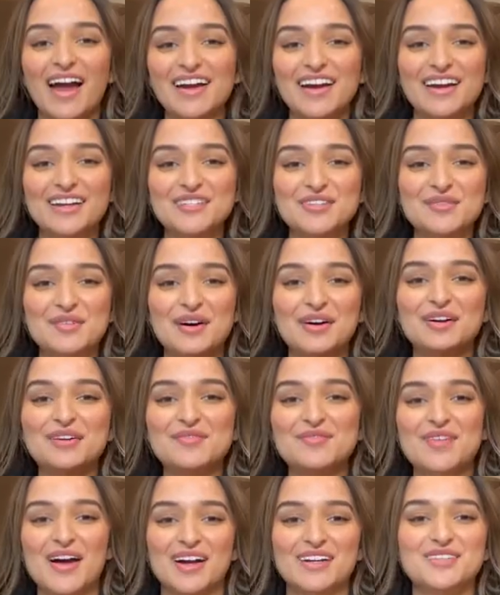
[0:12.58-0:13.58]
guys,
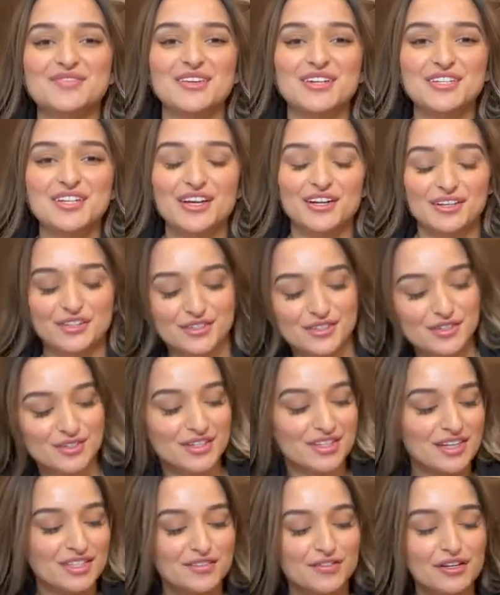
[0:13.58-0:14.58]
welcome back to my channel. So
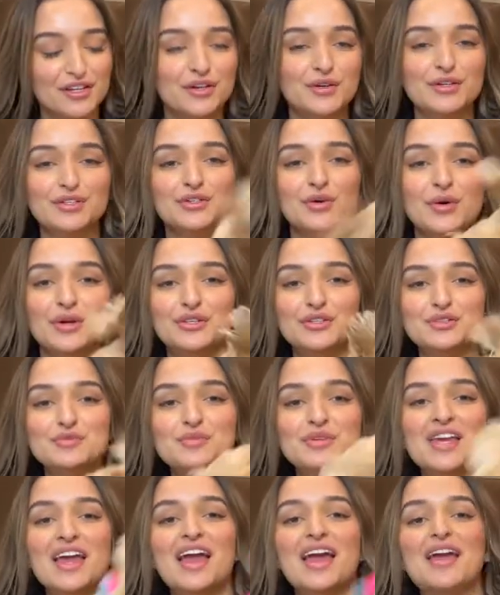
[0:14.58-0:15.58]
today's video is going to
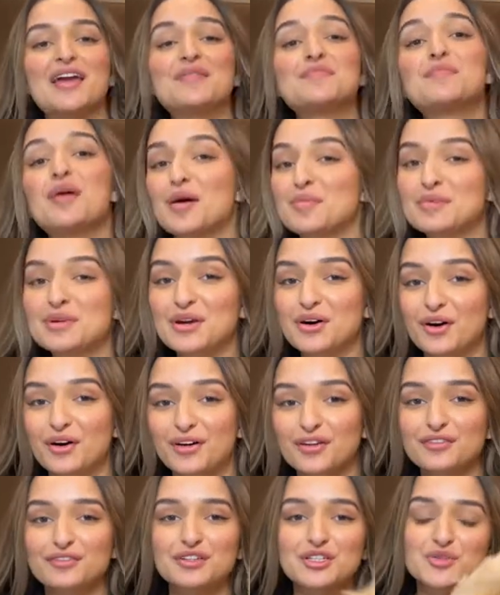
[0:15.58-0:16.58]
be a puppy
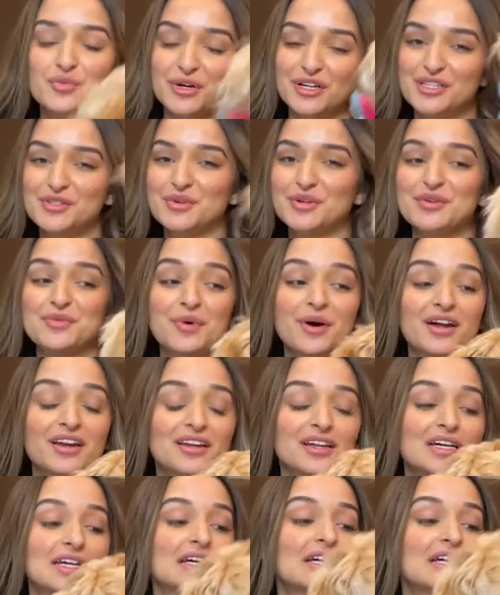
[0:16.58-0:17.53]
haul for 2021. I